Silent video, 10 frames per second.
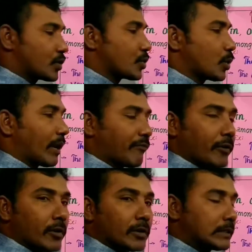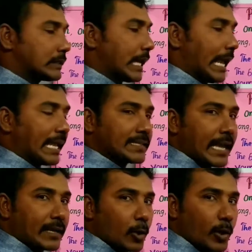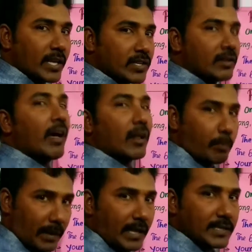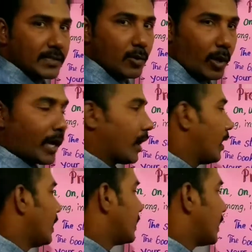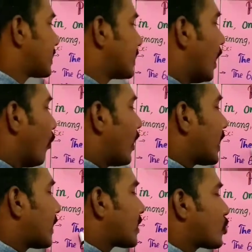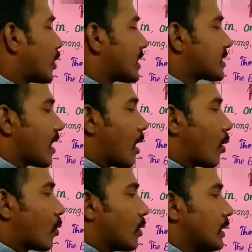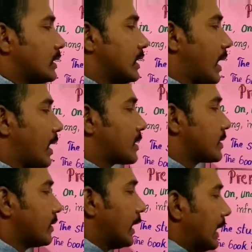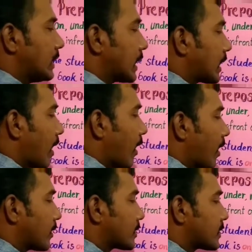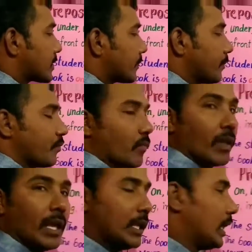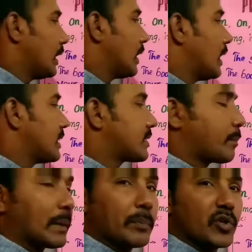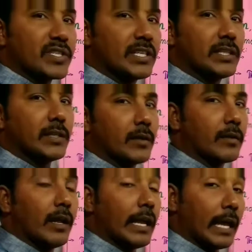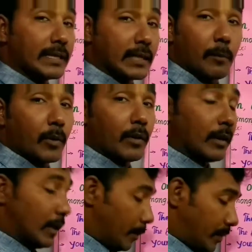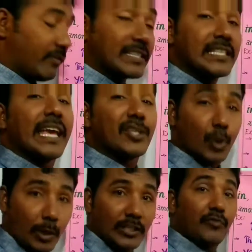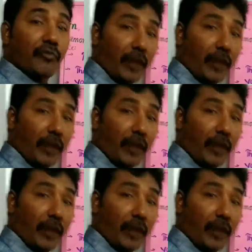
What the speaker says: to refer the exact location or place. Okay, yes, where are the students now? Yes, in the class. In is the preposition here. Example, previously I told you,